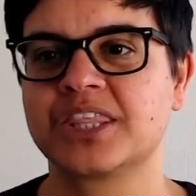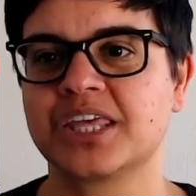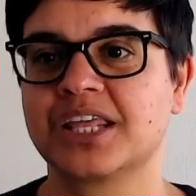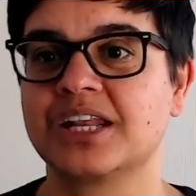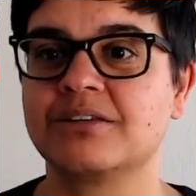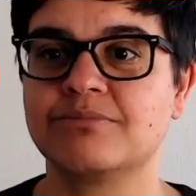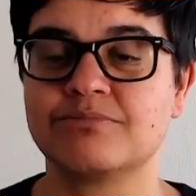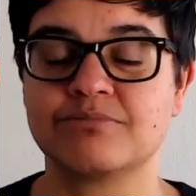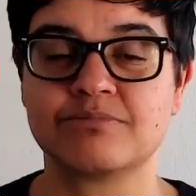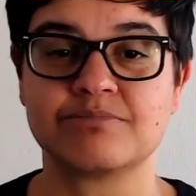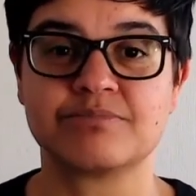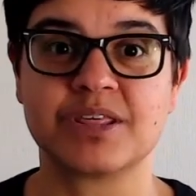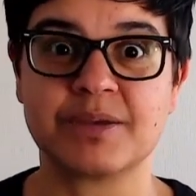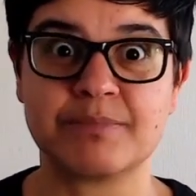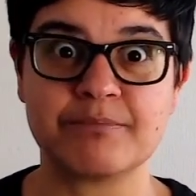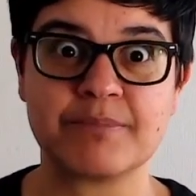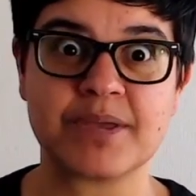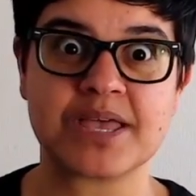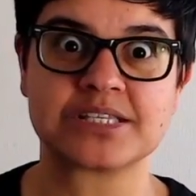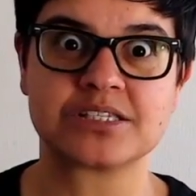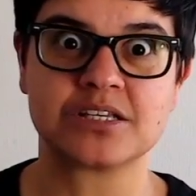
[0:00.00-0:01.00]
than
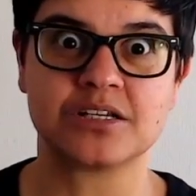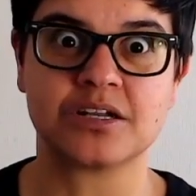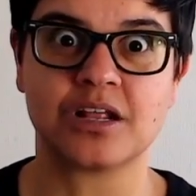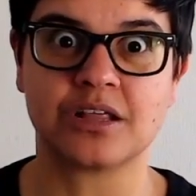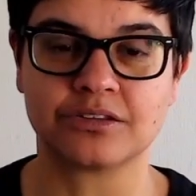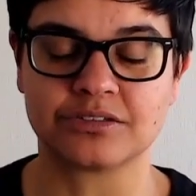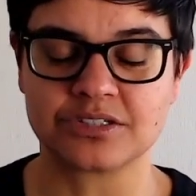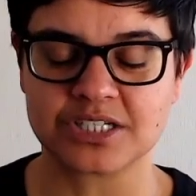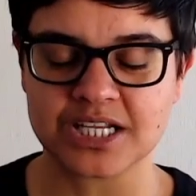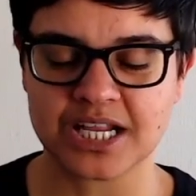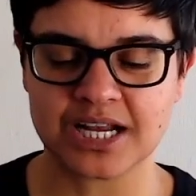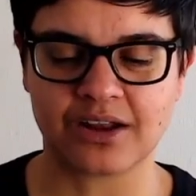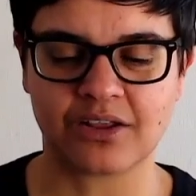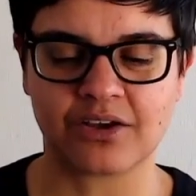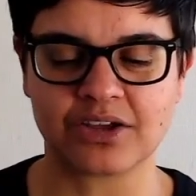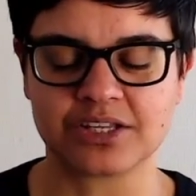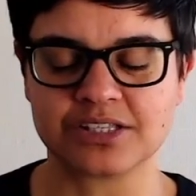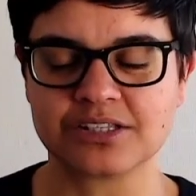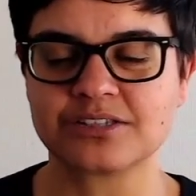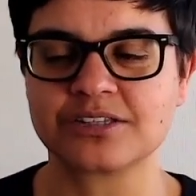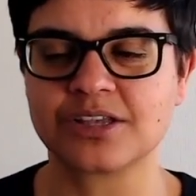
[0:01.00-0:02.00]
miss another
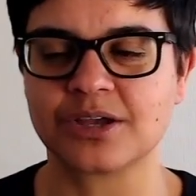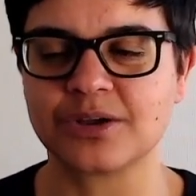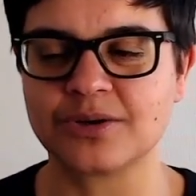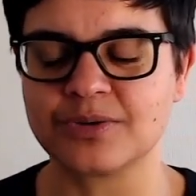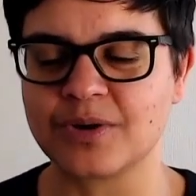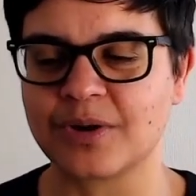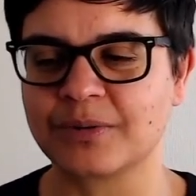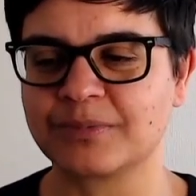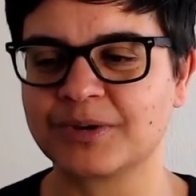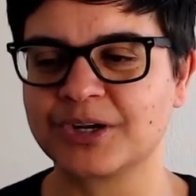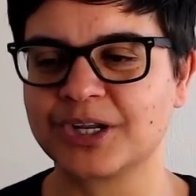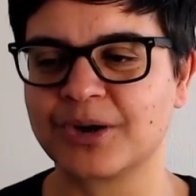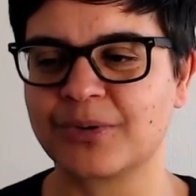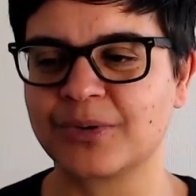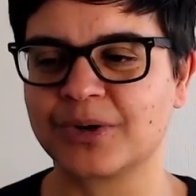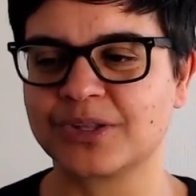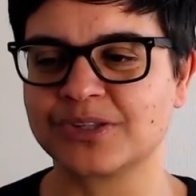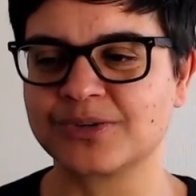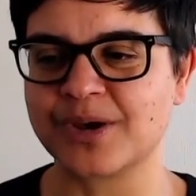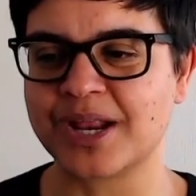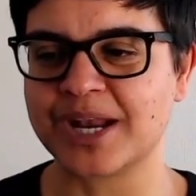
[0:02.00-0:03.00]
deadline. So I'm going to
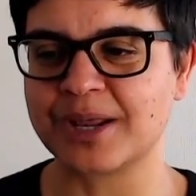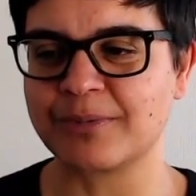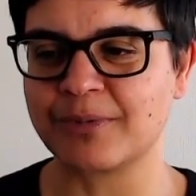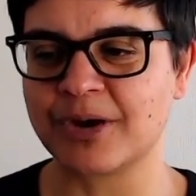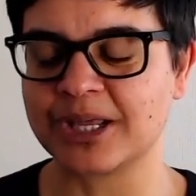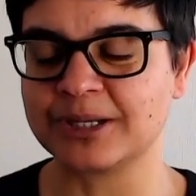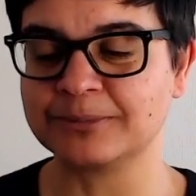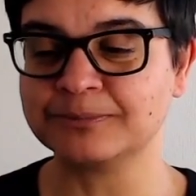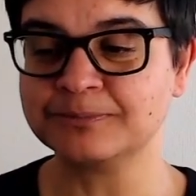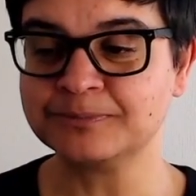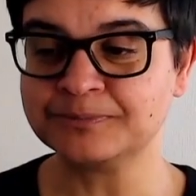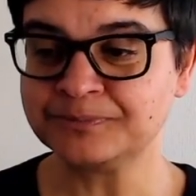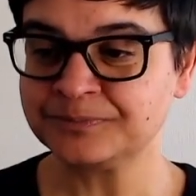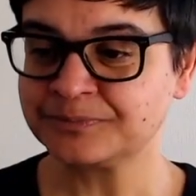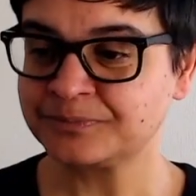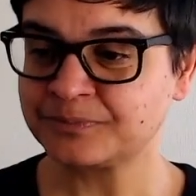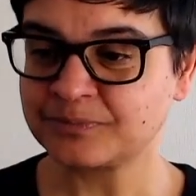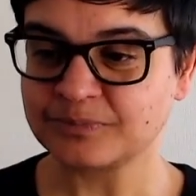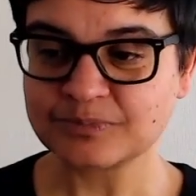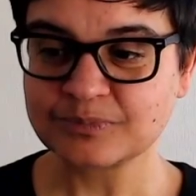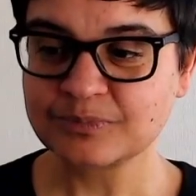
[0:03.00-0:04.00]
go on and do it anyway.
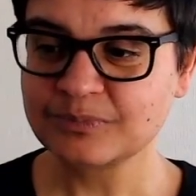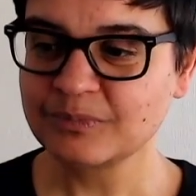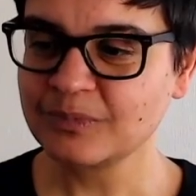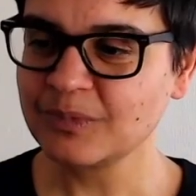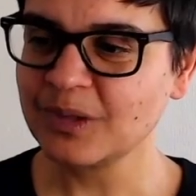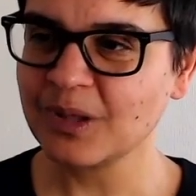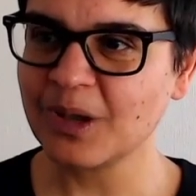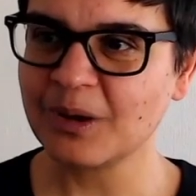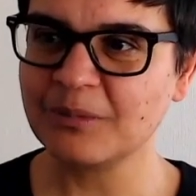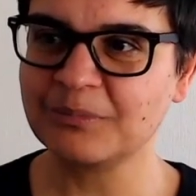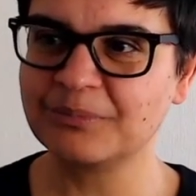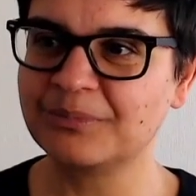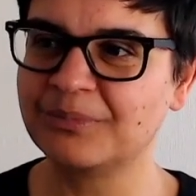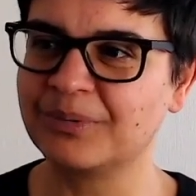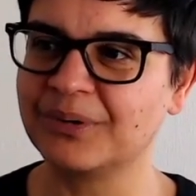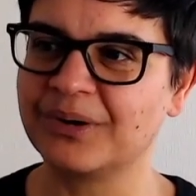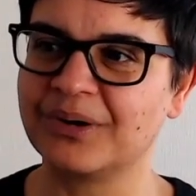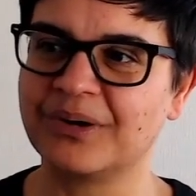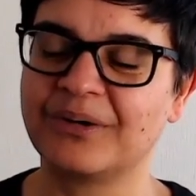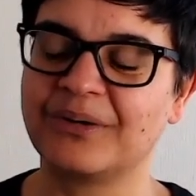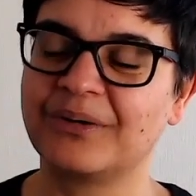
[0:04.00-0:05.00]

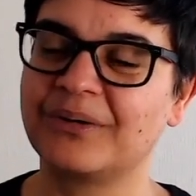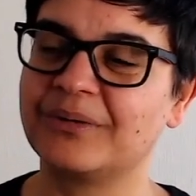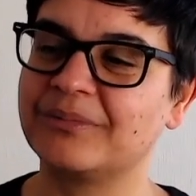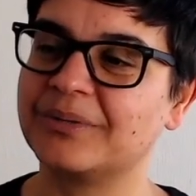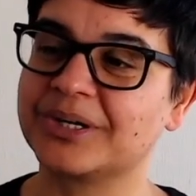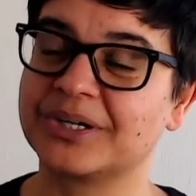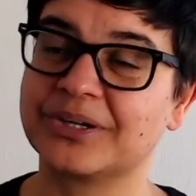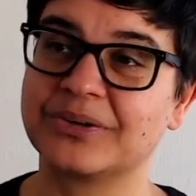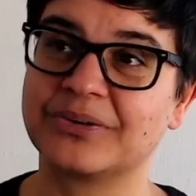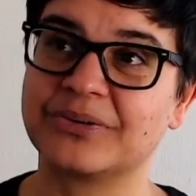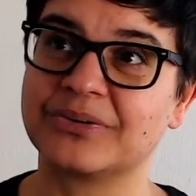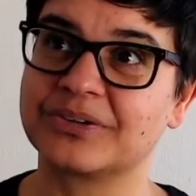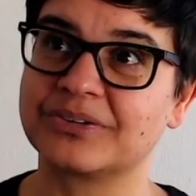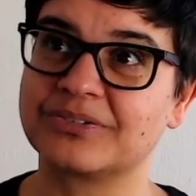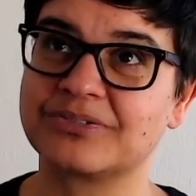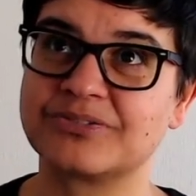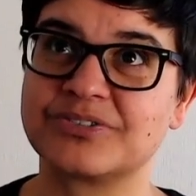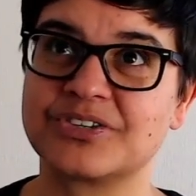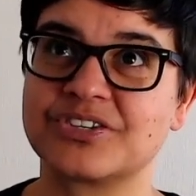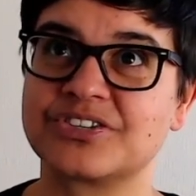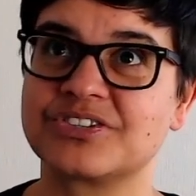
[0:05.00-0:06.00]
But oh my
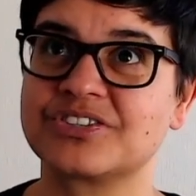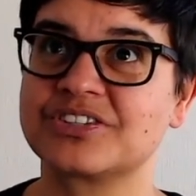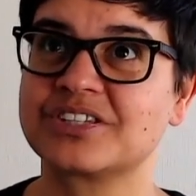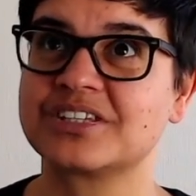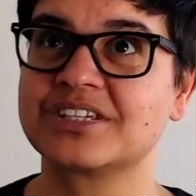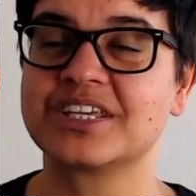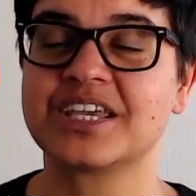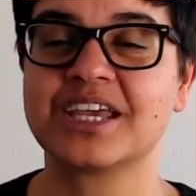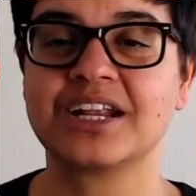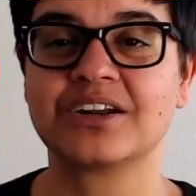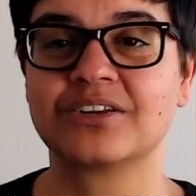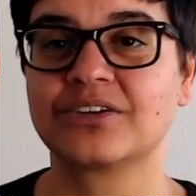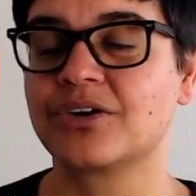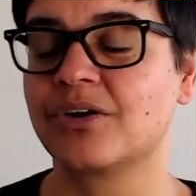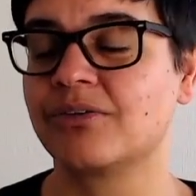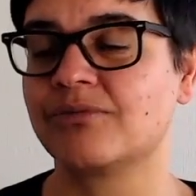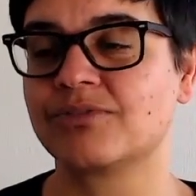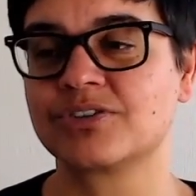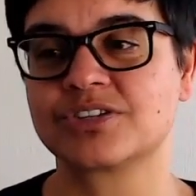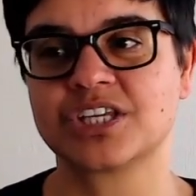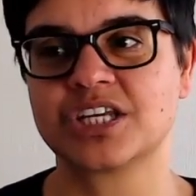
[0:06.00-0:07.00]
god, just killer
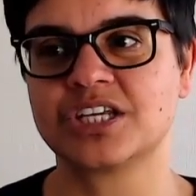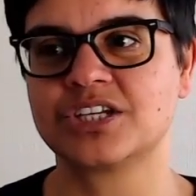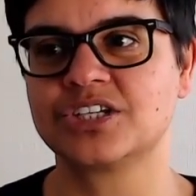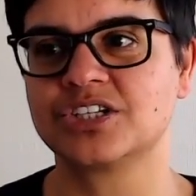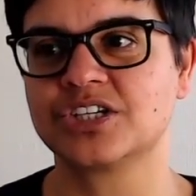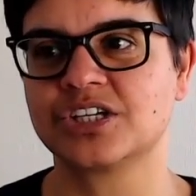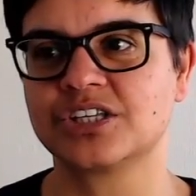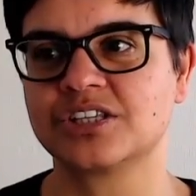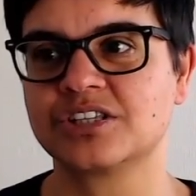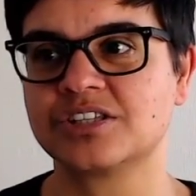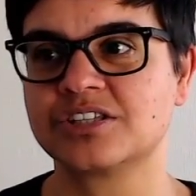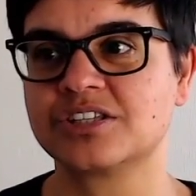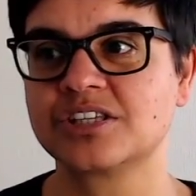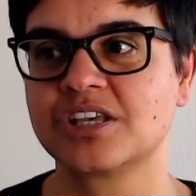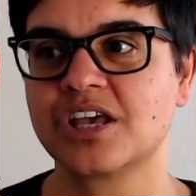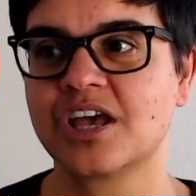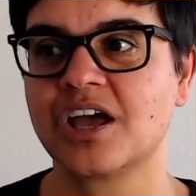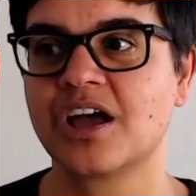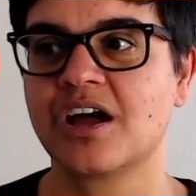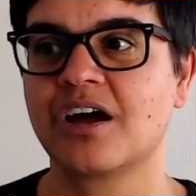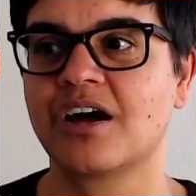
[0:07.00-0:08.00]
conversations.
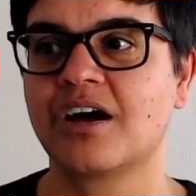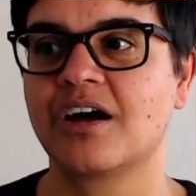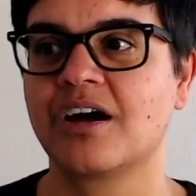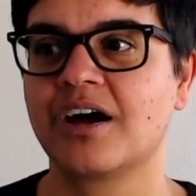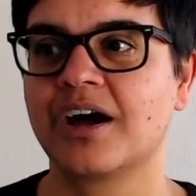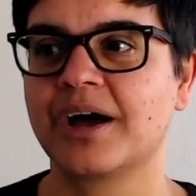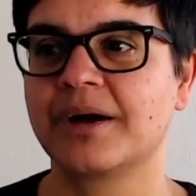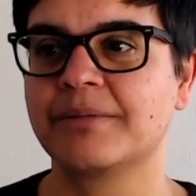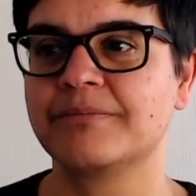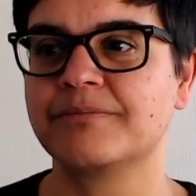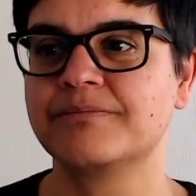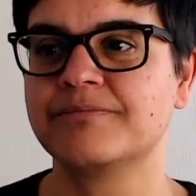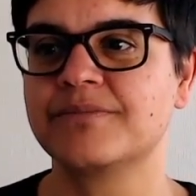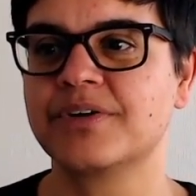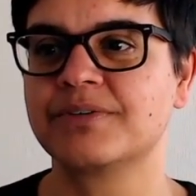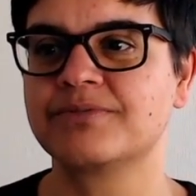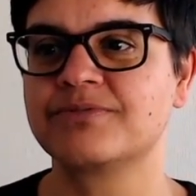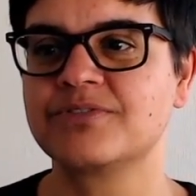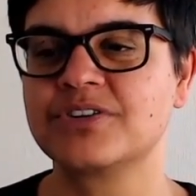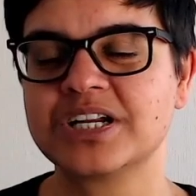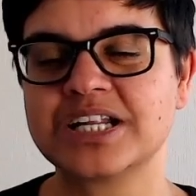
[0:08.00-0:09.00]

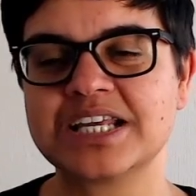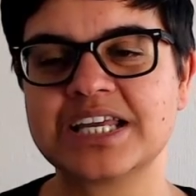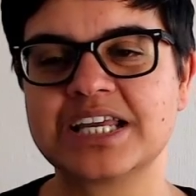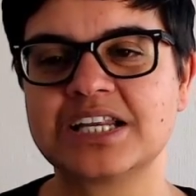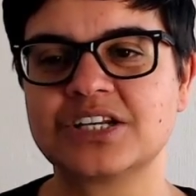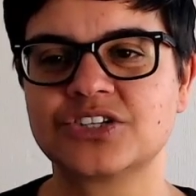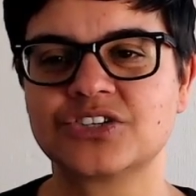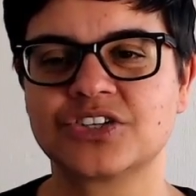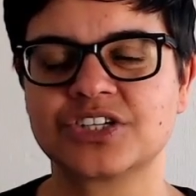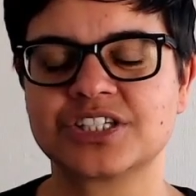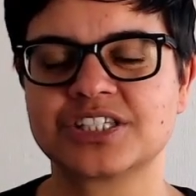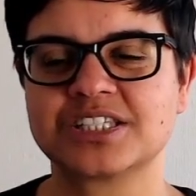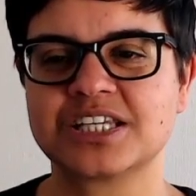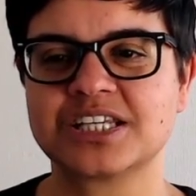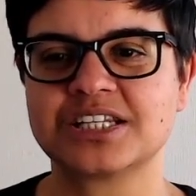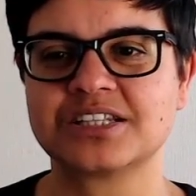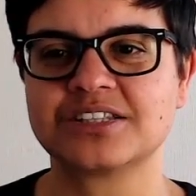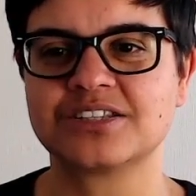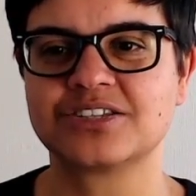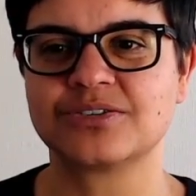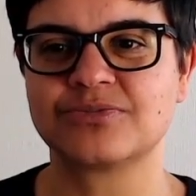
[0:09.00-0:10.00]
Really
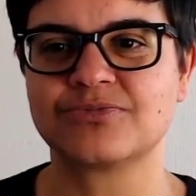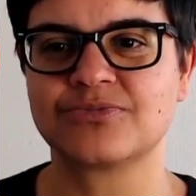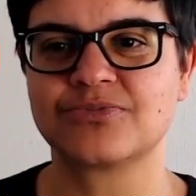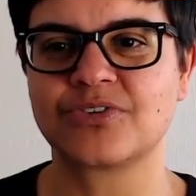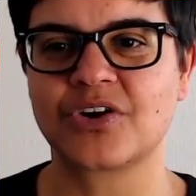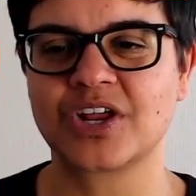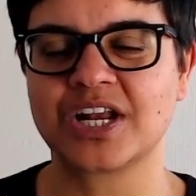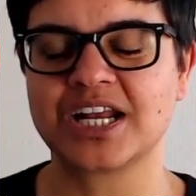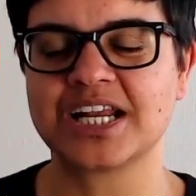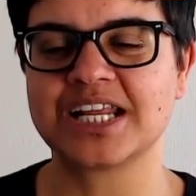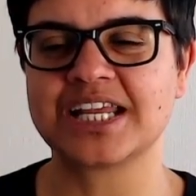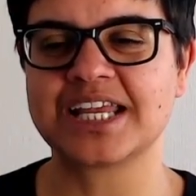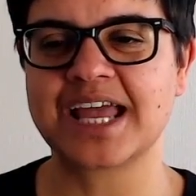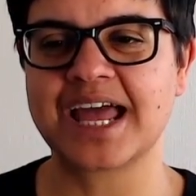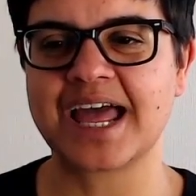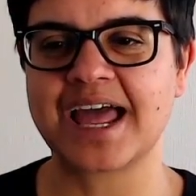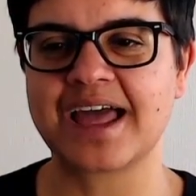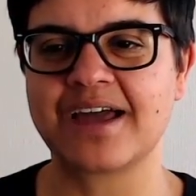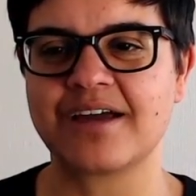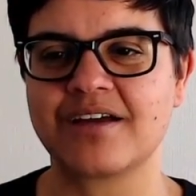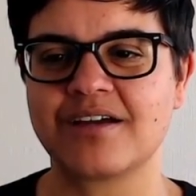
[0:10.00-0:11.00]
interesting to finally
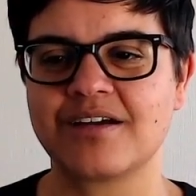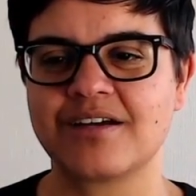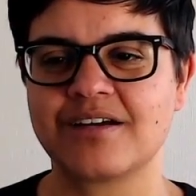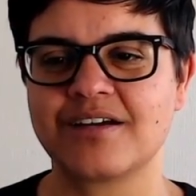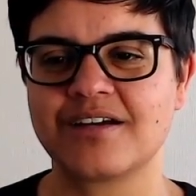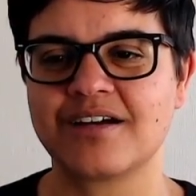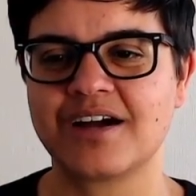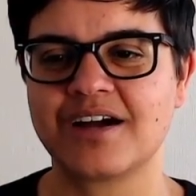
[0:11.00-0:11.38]
get